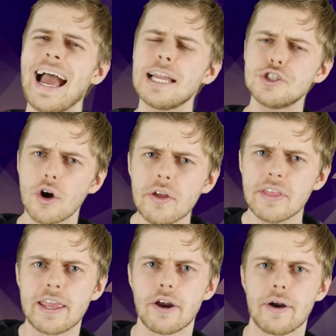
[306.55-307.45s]
And during
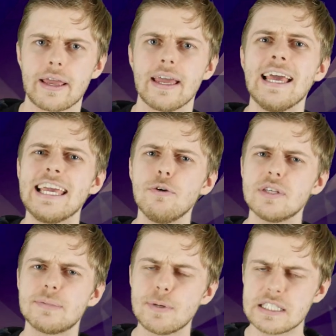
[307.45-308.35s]
the hearing, he
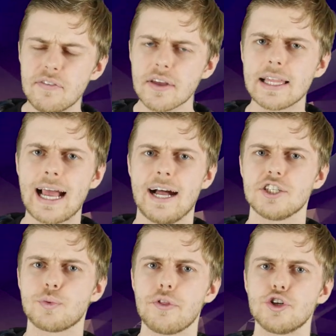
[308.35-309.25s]
was specifically
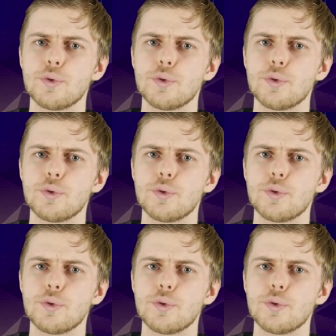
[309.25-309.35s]
asked whether